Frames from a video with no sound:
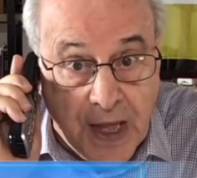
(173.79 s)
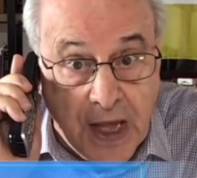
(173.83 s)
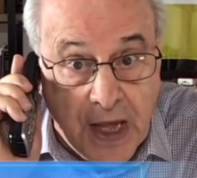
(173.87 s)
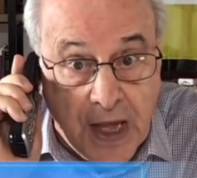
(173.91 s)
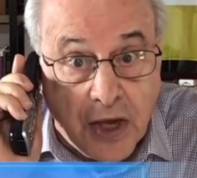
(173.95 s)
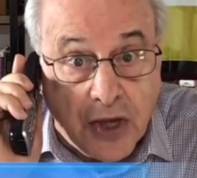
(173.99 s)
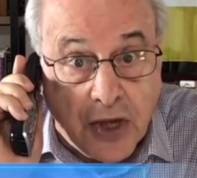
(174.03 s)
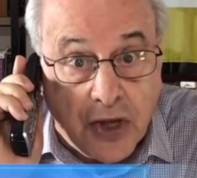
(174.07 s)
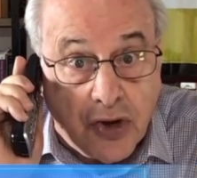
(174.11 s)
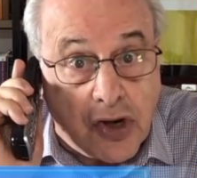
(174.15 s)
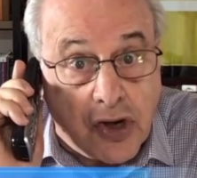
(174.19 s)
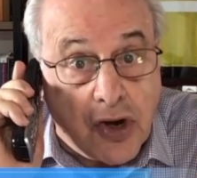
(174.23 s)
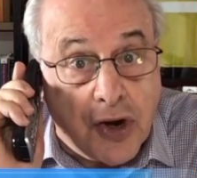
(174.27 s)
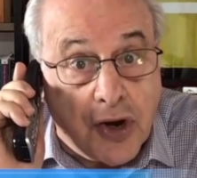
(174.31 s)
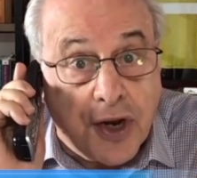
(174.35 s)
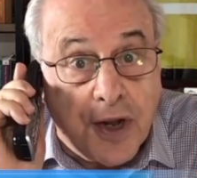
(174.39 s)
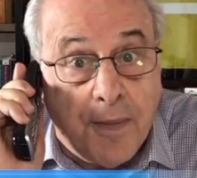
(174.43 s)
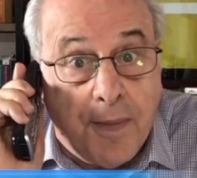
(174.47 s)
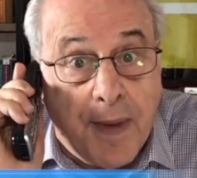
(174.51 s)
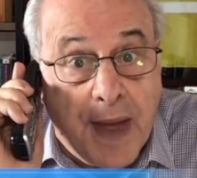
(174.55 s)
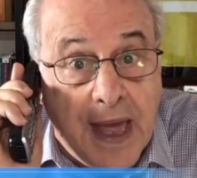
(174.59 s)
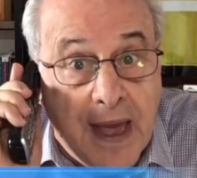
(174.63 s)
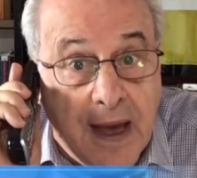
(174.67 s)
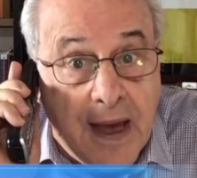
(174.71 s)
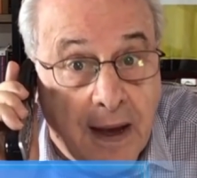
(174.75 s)
you're going to
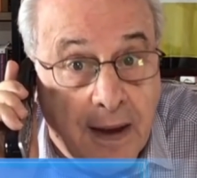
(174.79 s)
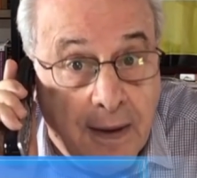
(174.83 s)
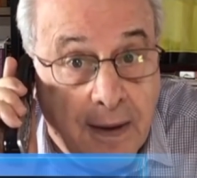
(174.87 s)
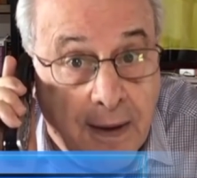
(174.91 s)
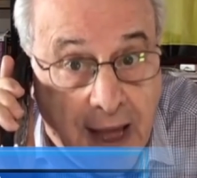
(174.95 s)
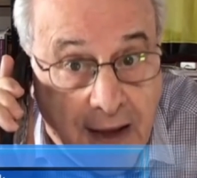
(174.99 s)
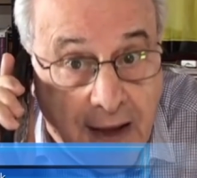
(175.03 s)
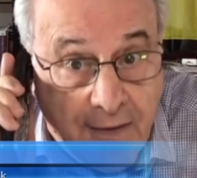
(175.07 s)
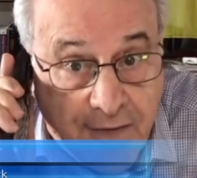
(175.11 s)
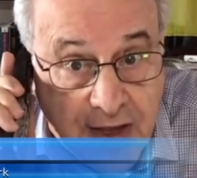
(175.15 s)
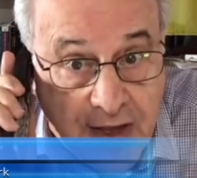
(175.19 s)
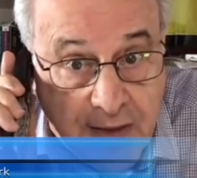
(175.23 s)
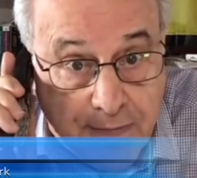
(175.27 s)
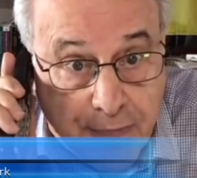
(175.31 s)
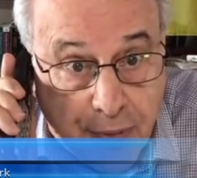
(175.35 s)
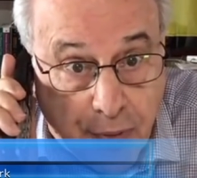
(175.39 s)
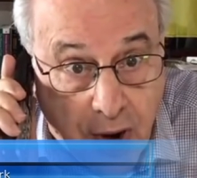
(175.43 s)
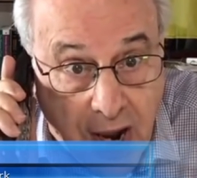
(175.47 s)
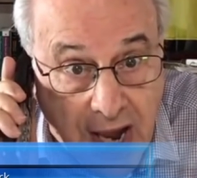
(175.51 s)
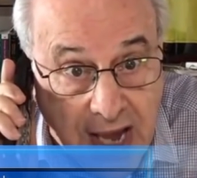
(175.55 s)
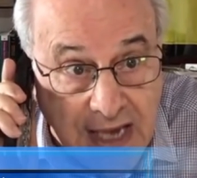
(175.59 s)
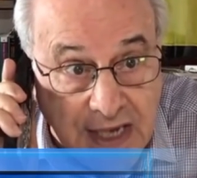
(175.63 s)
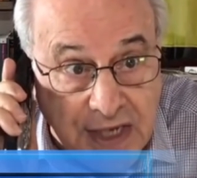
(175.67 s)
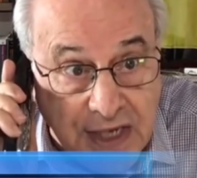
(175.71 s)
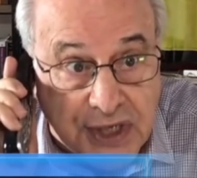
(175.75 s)
pay a heavy
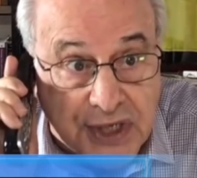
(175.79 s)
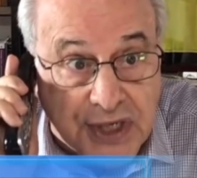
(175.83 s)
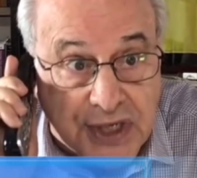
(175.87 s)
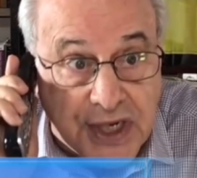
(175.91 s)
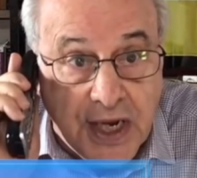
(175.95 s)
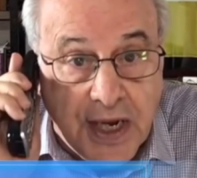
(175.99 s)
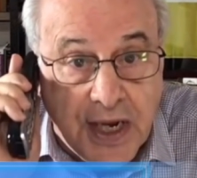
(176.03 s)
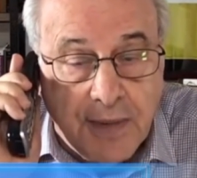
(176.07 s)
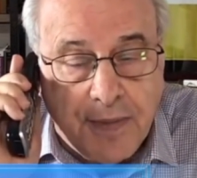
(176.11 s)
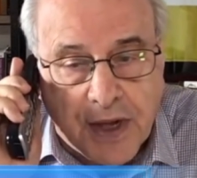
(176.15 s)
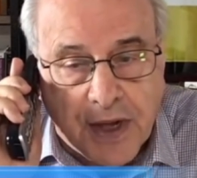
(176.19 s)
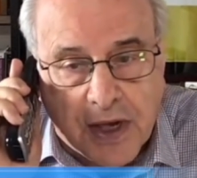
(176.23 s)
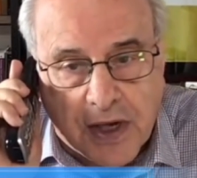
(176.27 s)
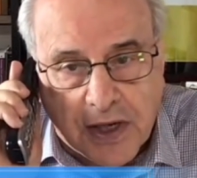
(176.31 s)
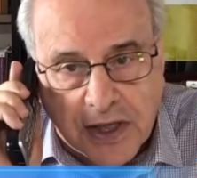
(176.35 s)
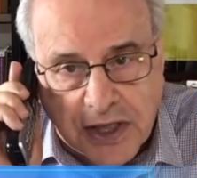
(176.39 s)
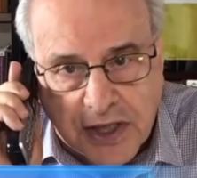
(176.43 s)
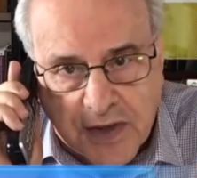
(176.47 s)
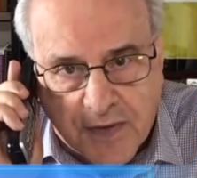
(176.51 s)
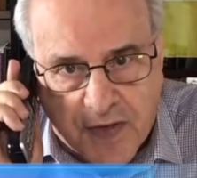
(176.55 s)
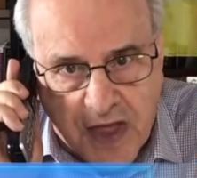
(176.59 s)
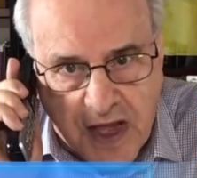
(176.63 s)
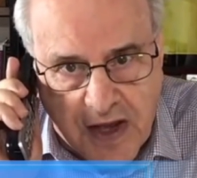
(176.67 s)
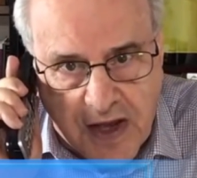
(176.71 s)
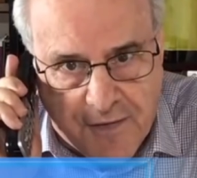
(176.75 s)
price because of
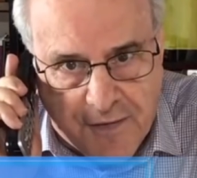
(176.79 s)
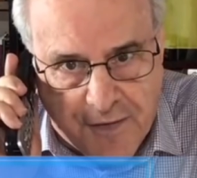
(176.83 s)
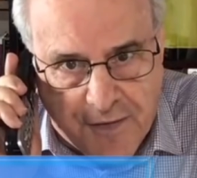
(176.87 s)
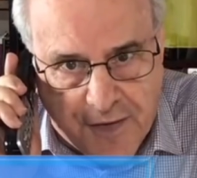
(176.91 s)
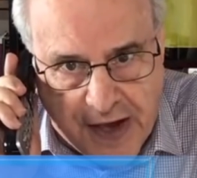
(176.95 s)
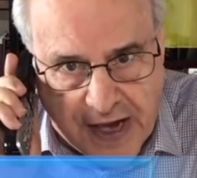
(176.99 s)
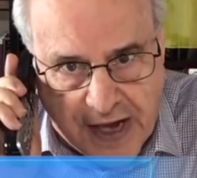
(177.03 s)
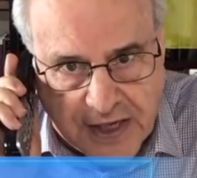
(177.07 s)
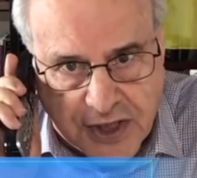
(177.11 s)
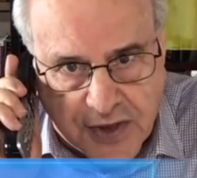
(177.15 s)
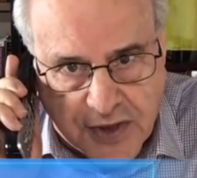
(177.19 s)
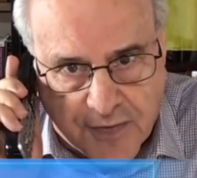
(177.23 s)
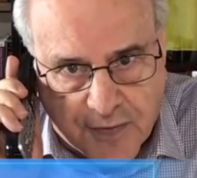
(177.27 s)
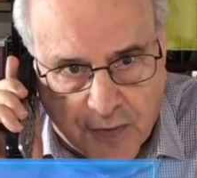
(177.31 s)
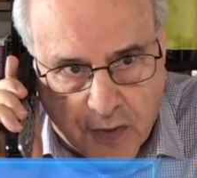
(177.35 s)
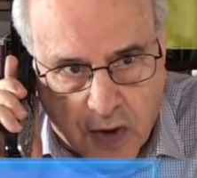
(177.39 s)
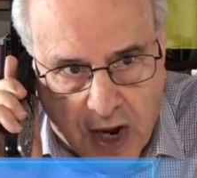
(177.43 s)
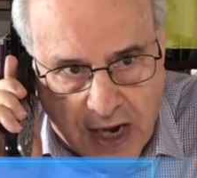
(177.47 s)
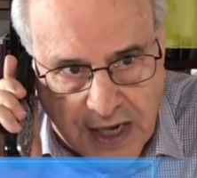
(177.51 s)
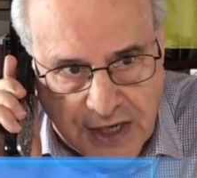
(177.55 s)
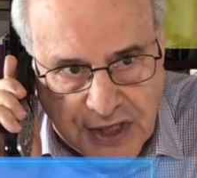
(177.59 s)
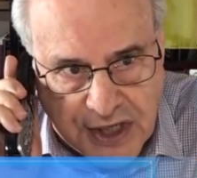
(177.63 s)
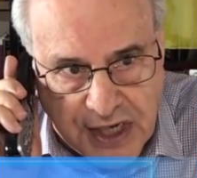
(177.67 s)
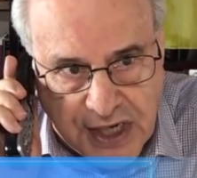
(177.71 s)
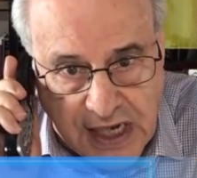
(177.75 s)
the effects of
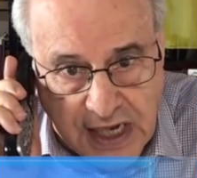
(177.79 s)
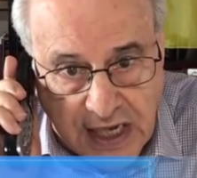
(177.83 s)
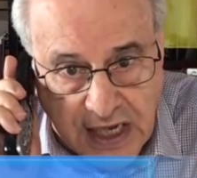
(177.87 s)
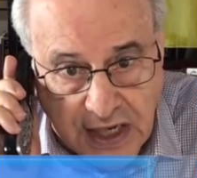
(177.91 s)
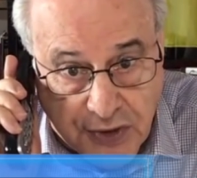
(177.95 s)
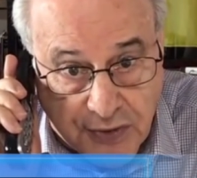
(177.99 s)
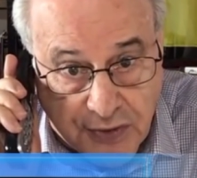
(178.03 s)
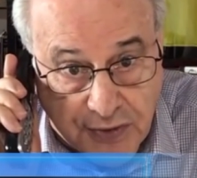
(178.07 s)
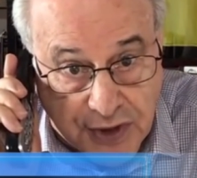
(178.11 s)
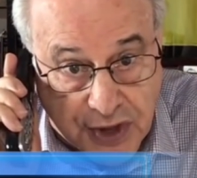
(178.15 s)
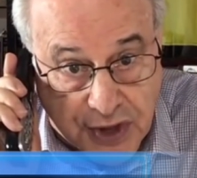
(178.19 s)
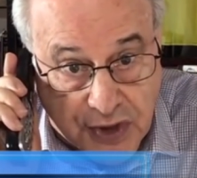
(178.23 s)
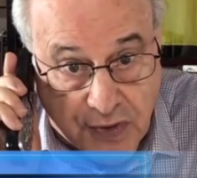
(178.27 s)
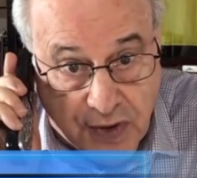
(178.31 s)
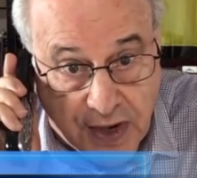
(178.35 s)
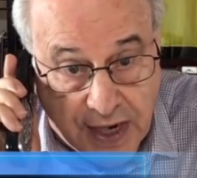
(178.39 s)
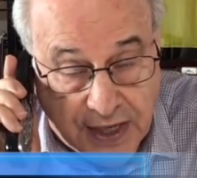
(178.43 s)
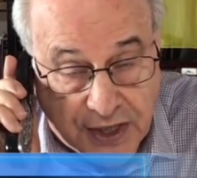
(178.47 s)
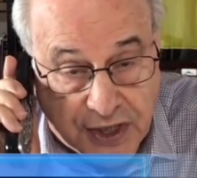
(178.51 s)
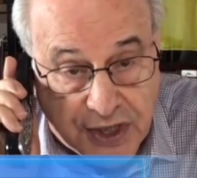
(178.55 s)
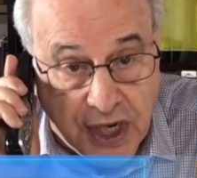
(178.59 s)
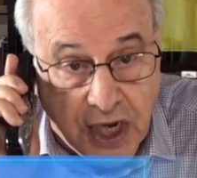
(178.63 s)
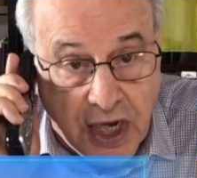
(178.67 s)
rising interest rates.